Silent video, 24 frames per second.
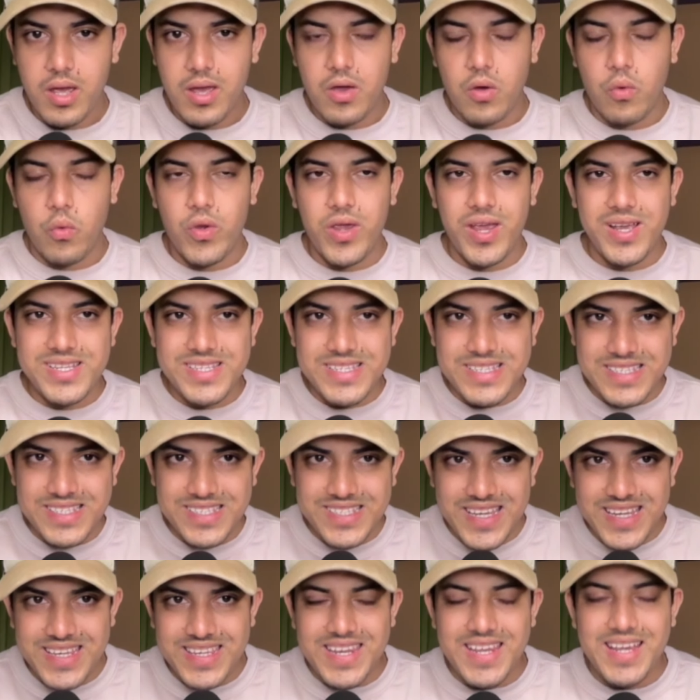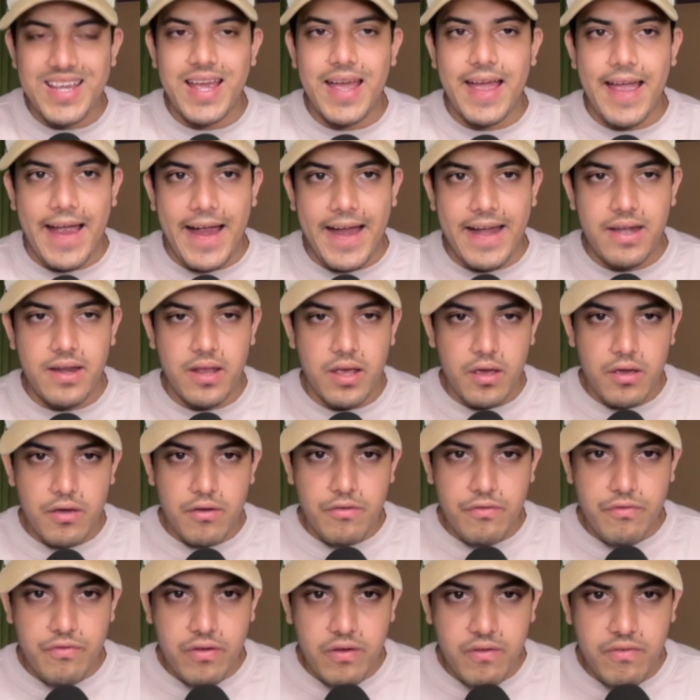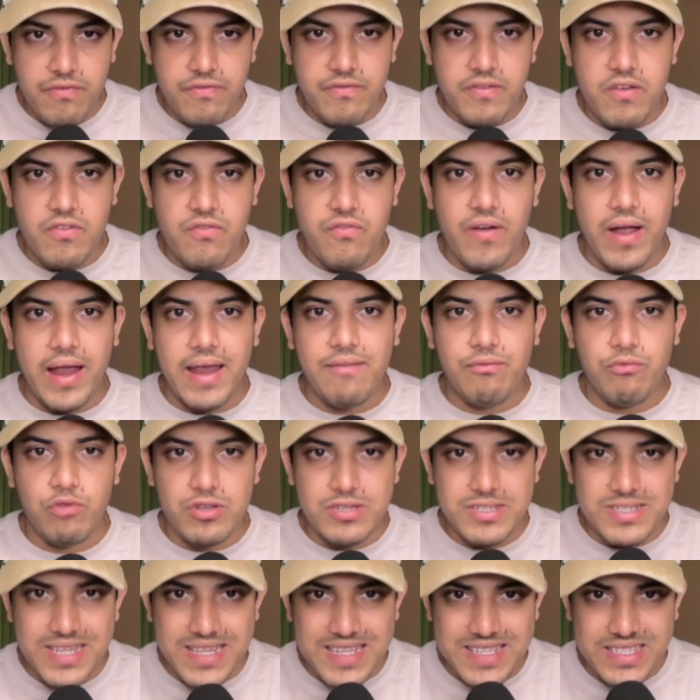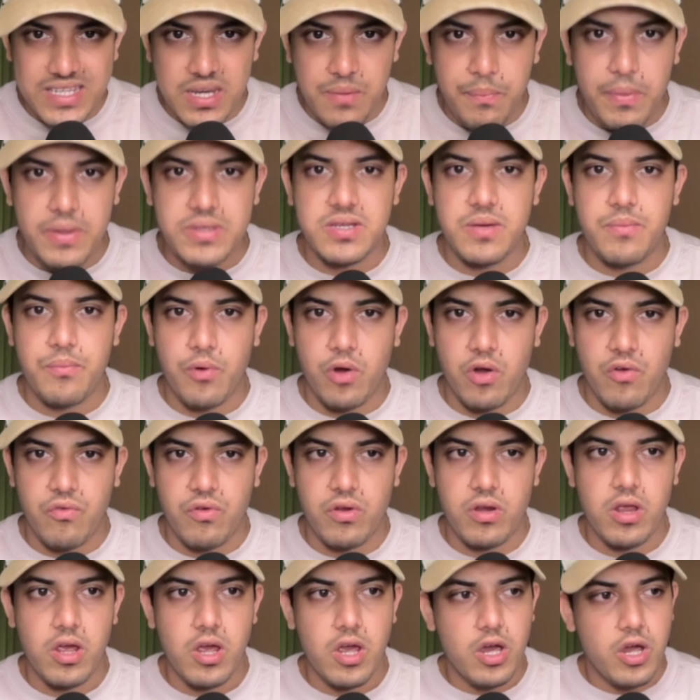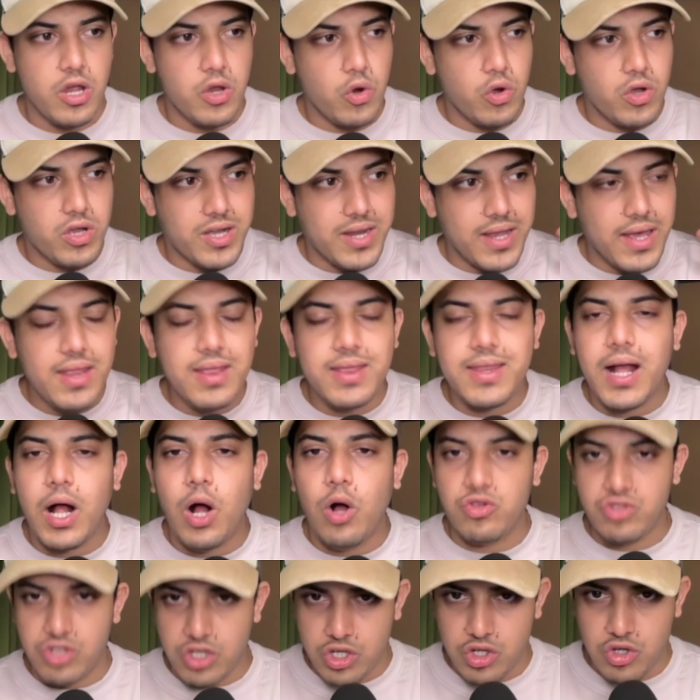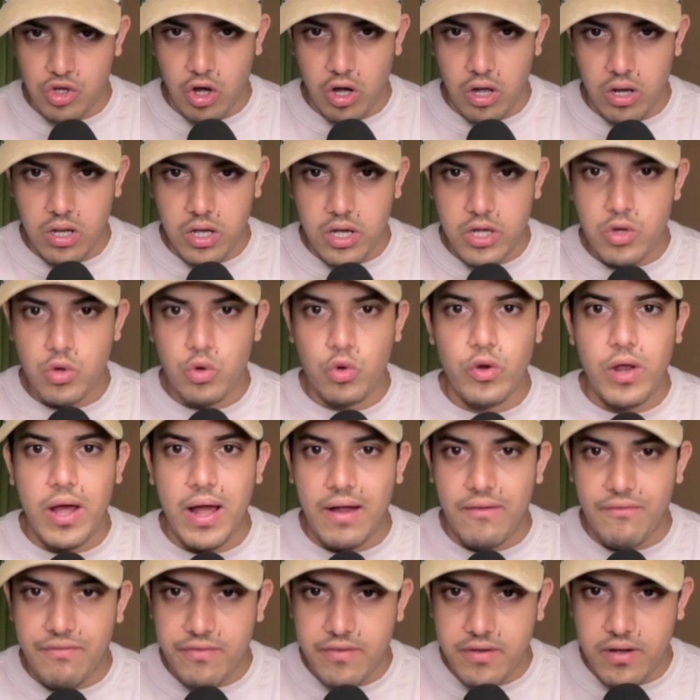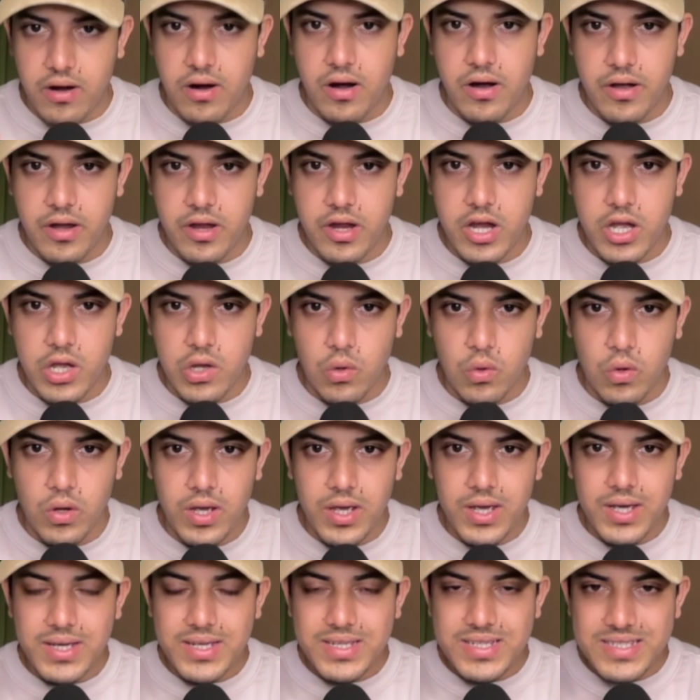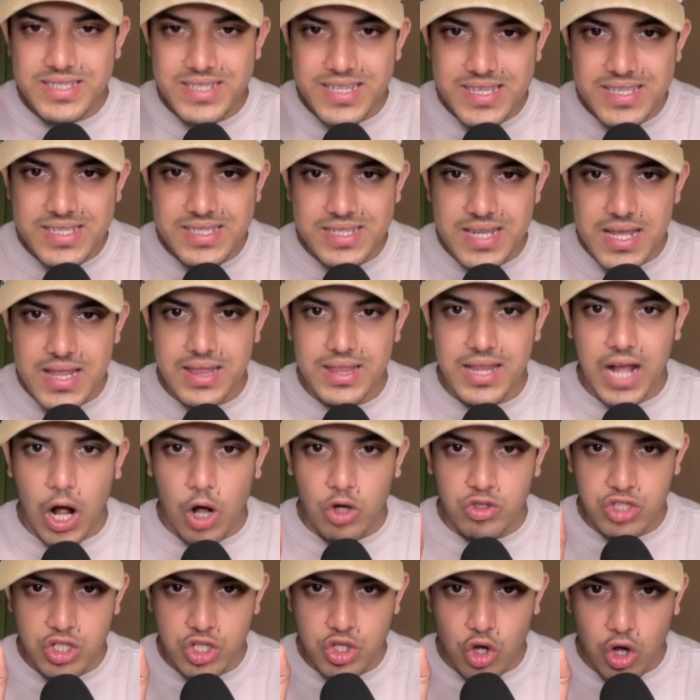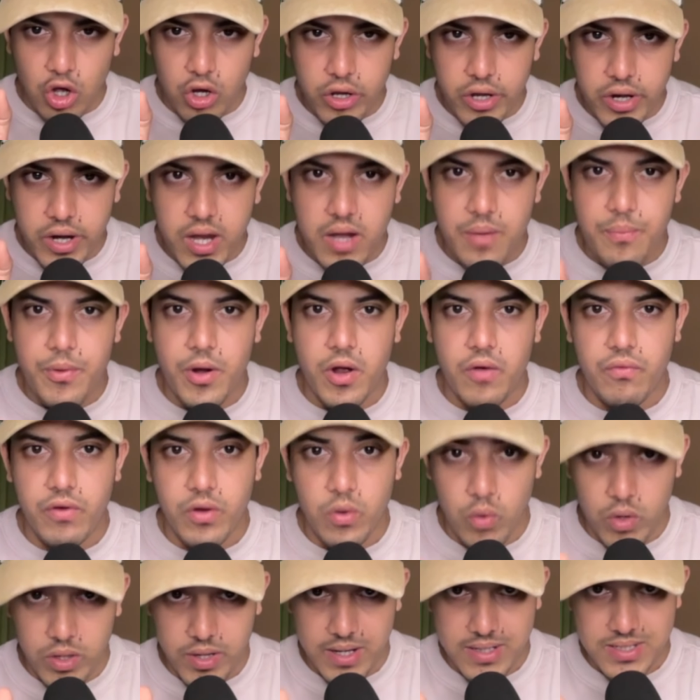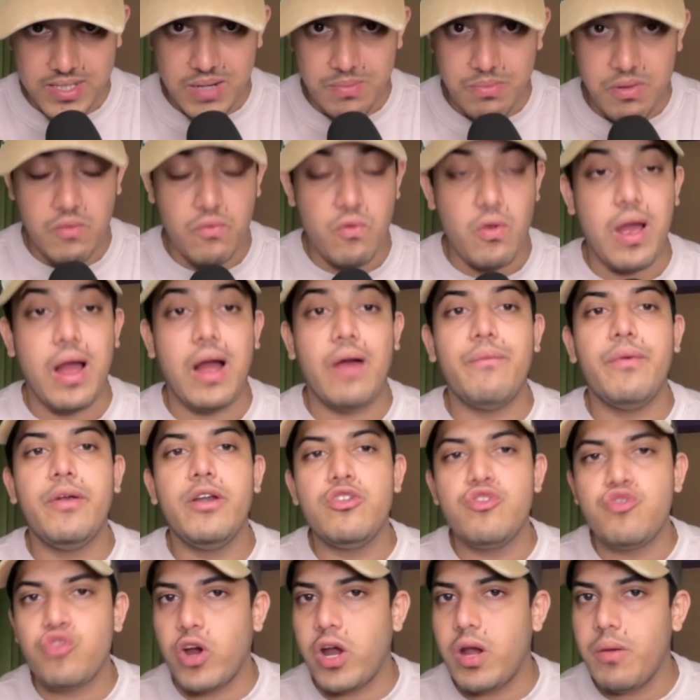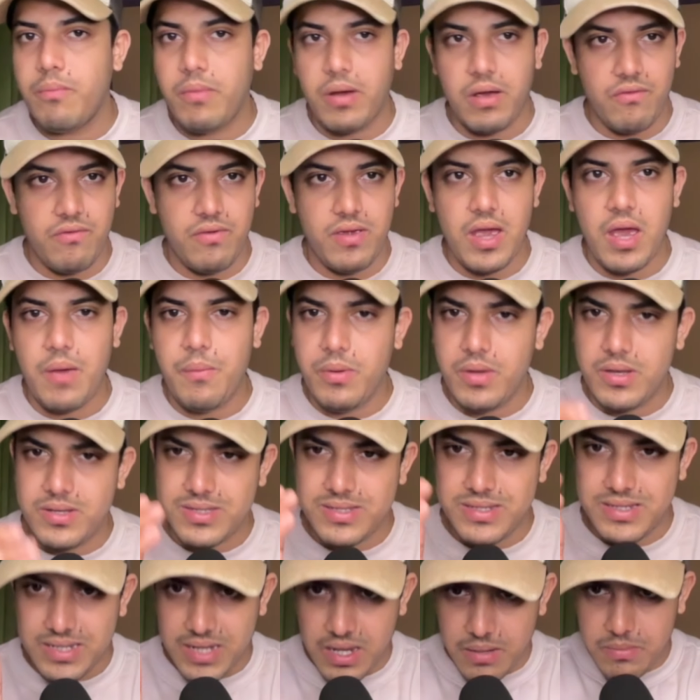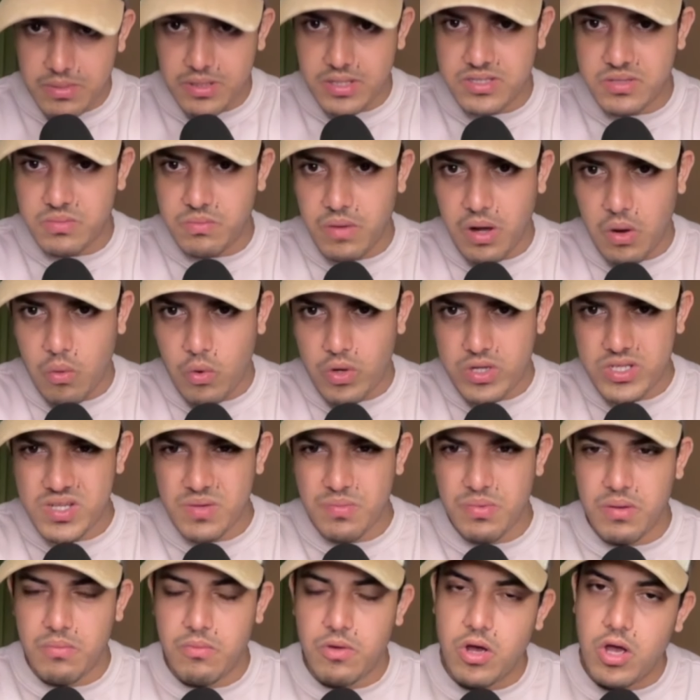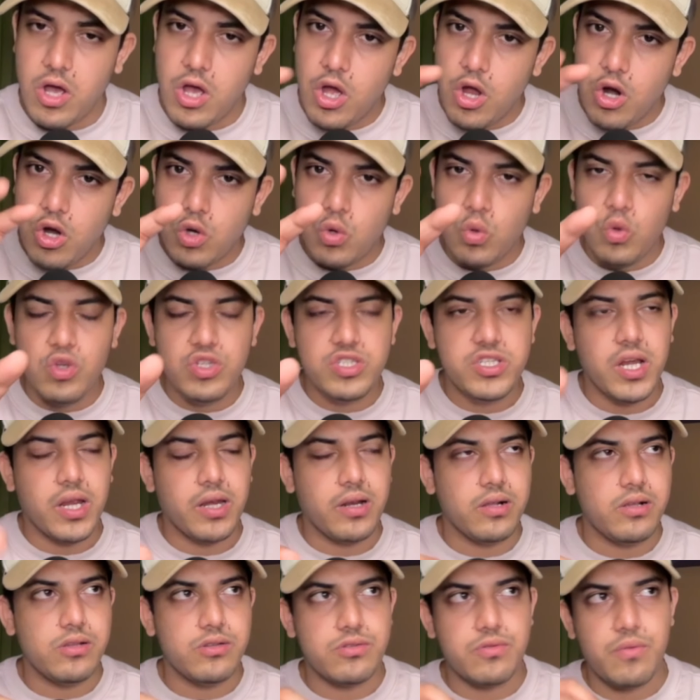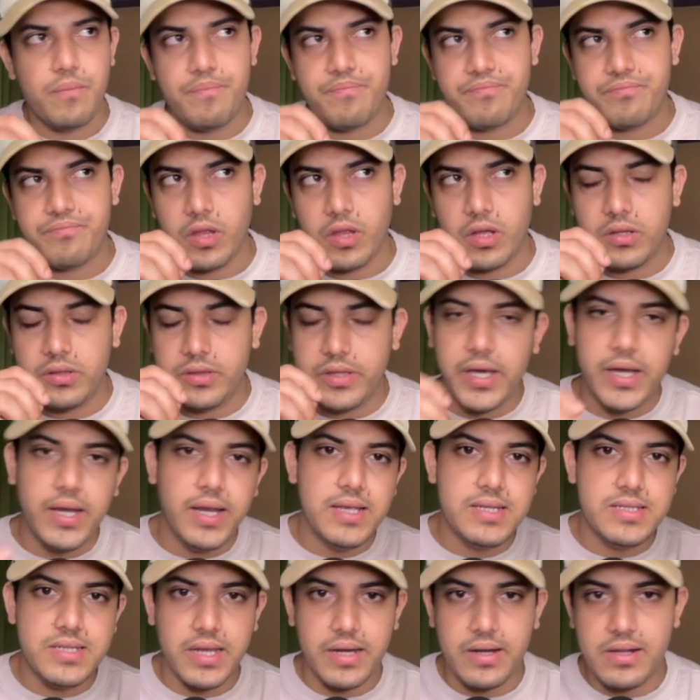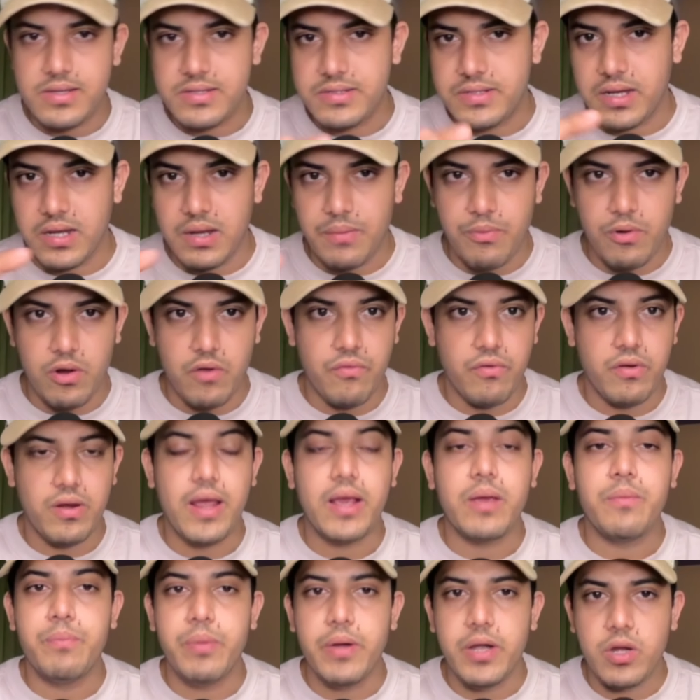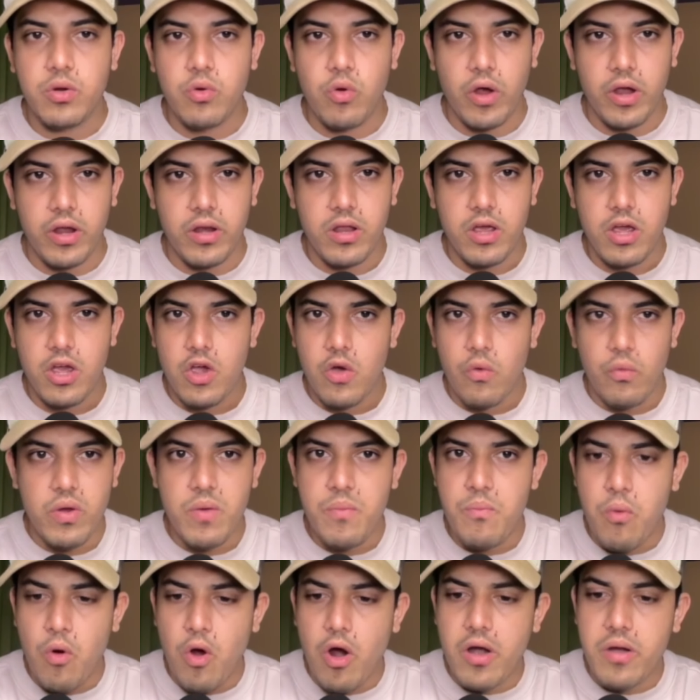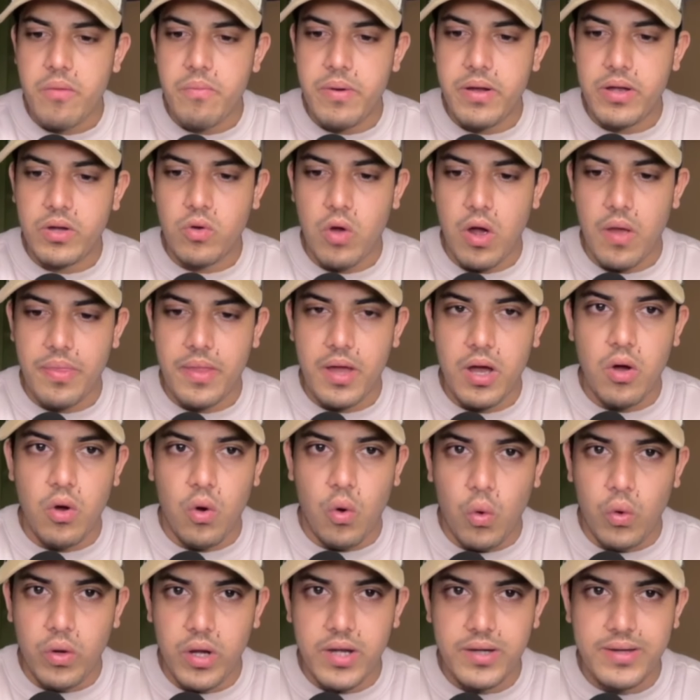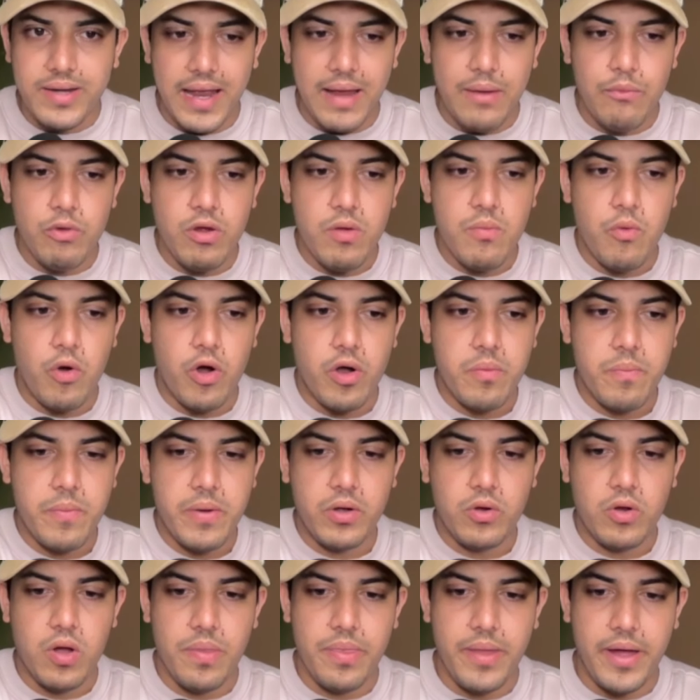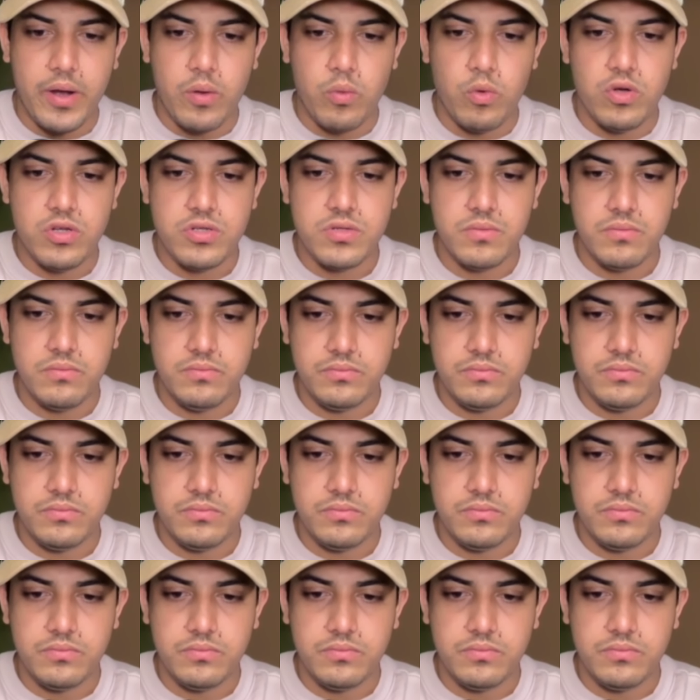we are sitting at 55 to 60% profit. Your $10,000 you could have turned into $16,000 in profit with XRP. If you haven't joined my VIP, just DM me. This is my WhatsApp number. Two signals, daily signals, daily profit. Like Bitcoin, we bought Bitcoin. The only time we bought Bitcoin, that was